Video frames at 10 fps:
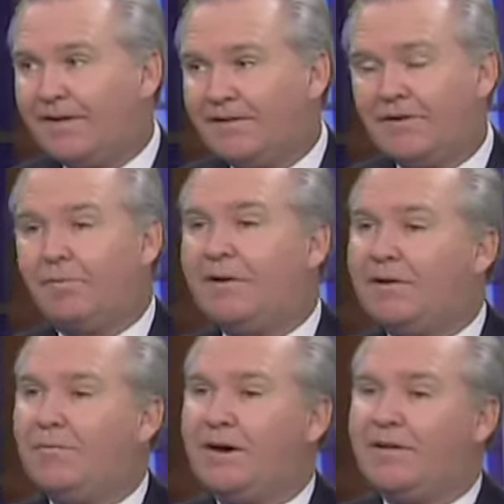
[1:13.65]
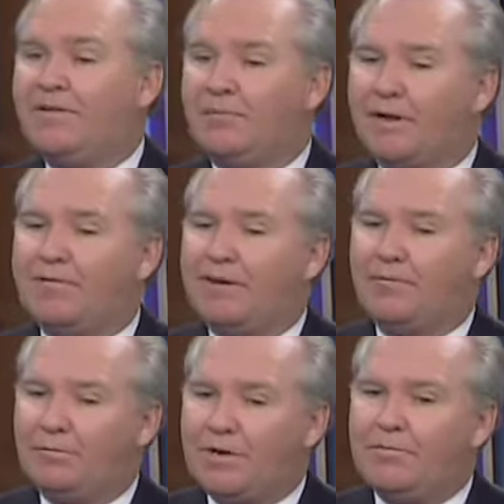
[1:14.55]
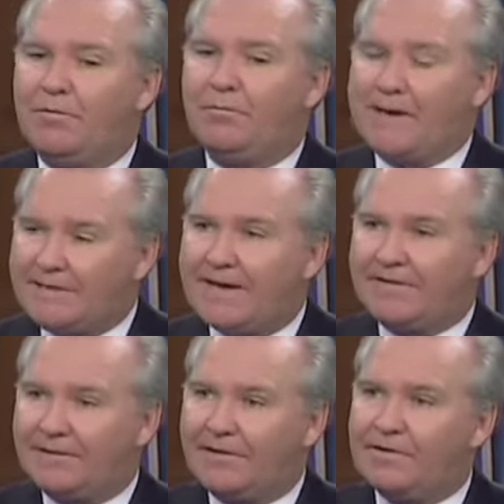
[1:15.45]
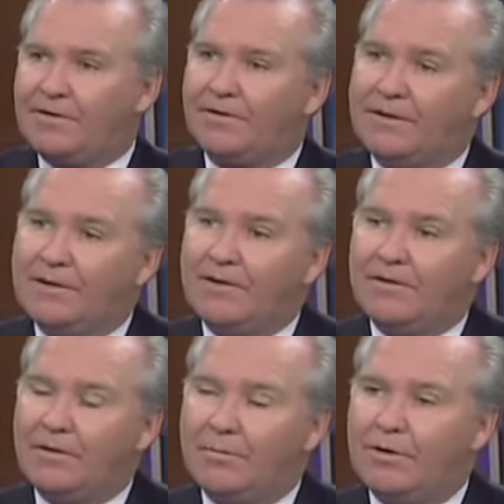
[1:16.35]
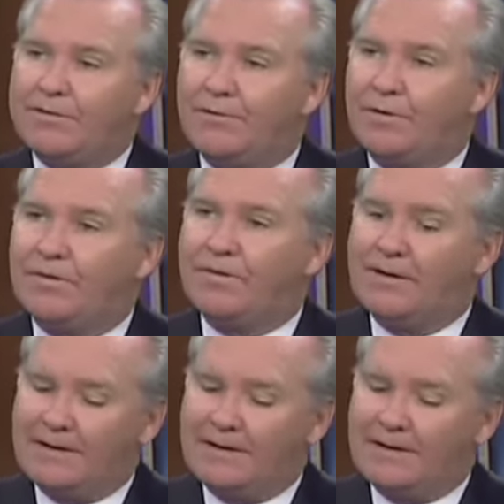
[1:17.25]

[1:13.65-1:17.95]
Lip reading: It's going to be competitive, but I think when people make that decision on March 1st,